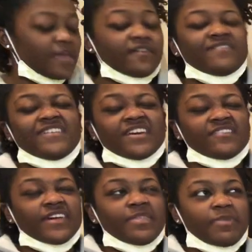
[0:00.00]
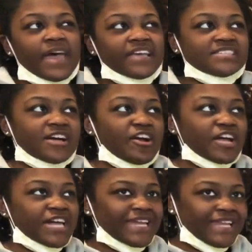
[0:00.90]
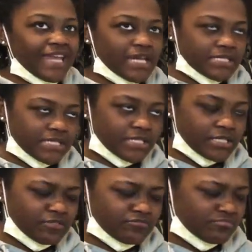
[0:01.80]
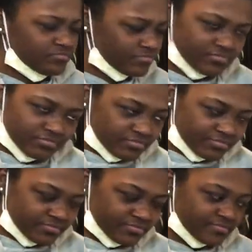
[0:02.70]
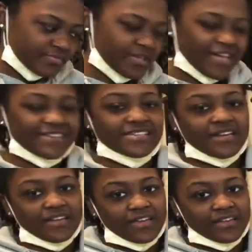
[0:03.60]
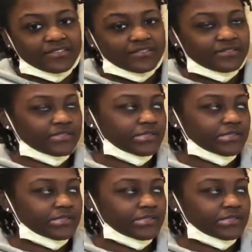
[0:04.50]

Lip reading: Verify the bags that are connected. I said connectors.